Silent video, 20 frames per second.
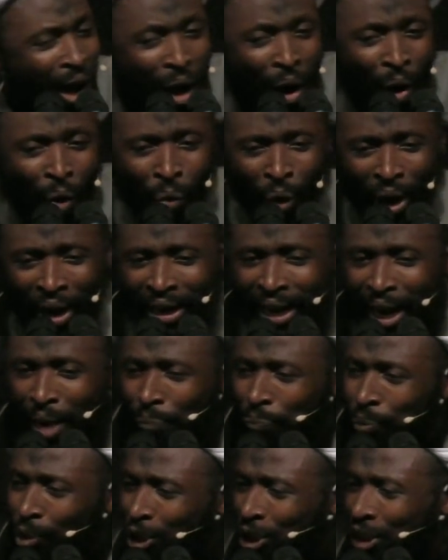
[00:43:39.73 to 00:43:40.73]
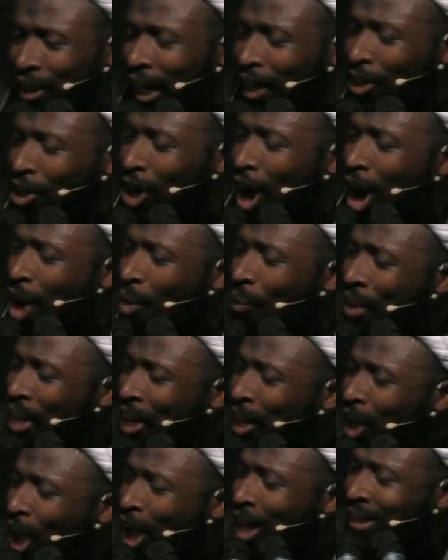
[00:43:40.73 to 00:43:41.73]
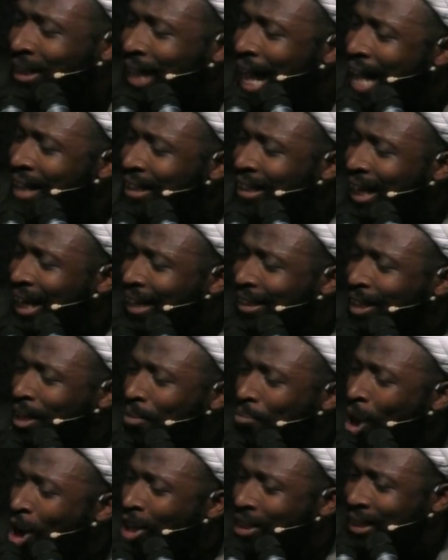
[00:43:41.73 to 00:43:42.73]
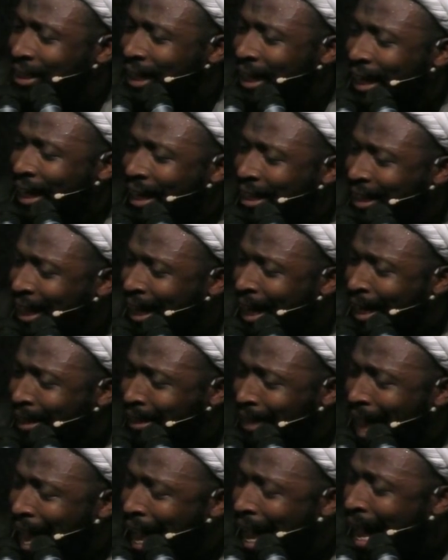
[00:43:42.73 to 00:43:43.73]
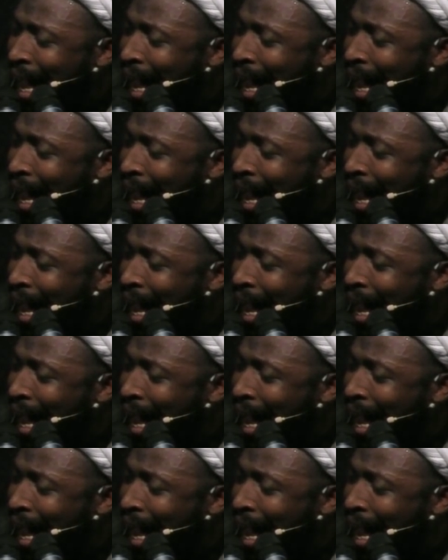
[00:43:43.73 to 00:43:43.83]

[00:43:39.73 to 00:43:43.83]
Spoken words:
When they pushed the door, we lost Hazrat Moksin, isn't it? Huh?